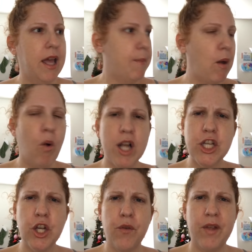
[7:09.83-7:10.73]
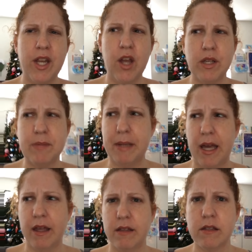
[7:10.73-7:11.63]
Am I watching your videos
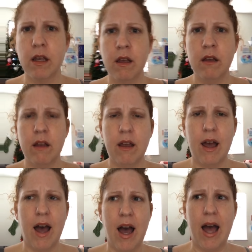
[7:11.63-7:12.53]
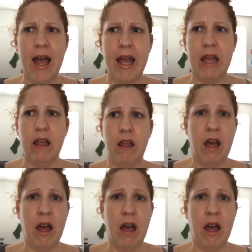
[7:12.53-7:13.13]
because I'm